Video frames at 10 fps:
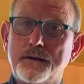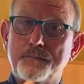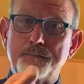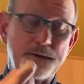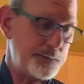You
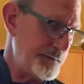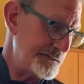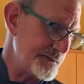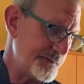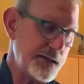put a
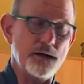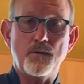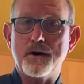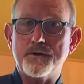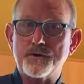piece of
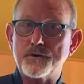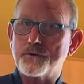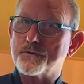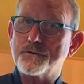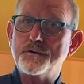quinoa through
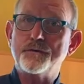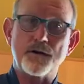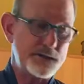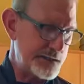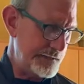your two
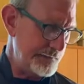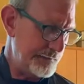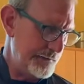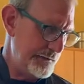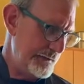front
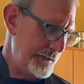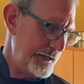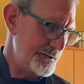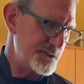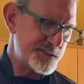teeth
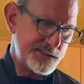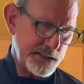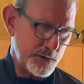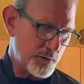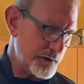and just
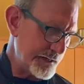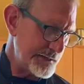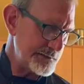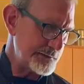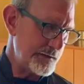see where it
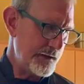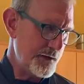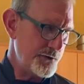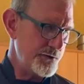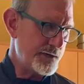is.
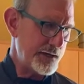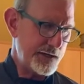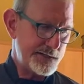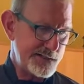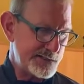You can
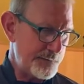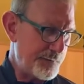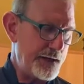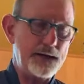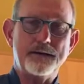
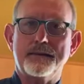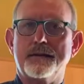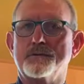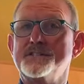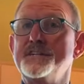anticipate
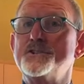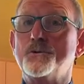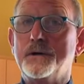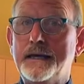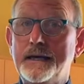the
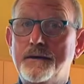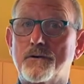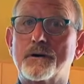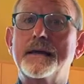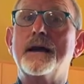residual heat
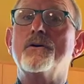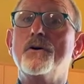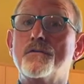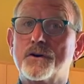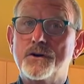or
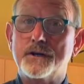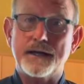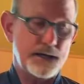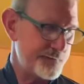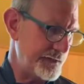carryover
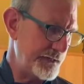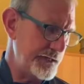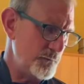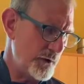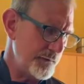cooking of the
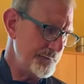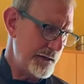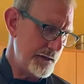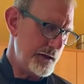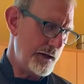quinoa,
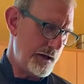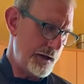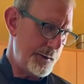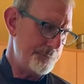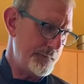
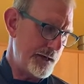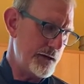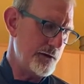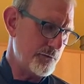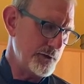um,
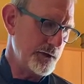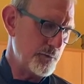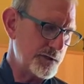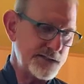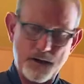and it really
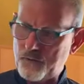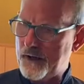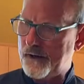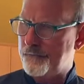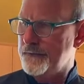works out
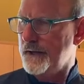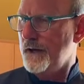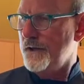well.